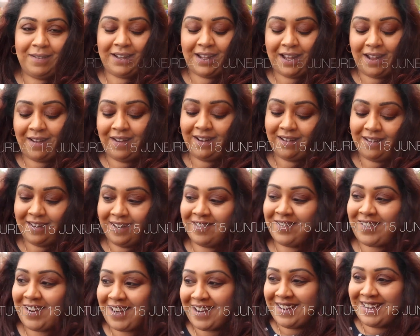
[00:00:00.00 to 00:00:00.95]
We're going on
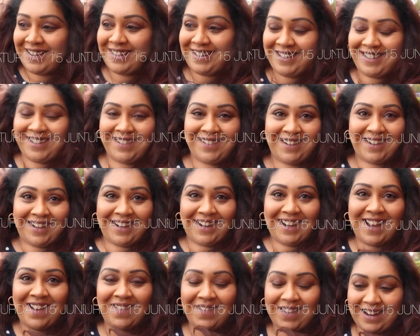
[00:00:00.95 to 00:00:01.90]
a road
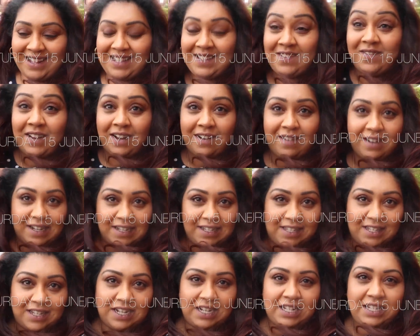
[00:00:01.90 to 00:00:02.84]
trip and it's very
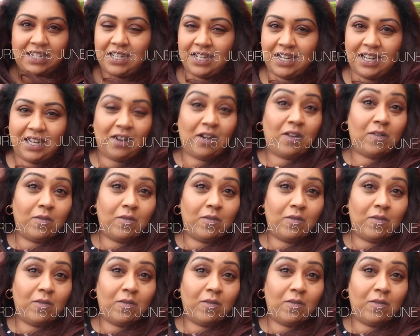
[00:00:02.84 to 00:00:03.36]
exciting.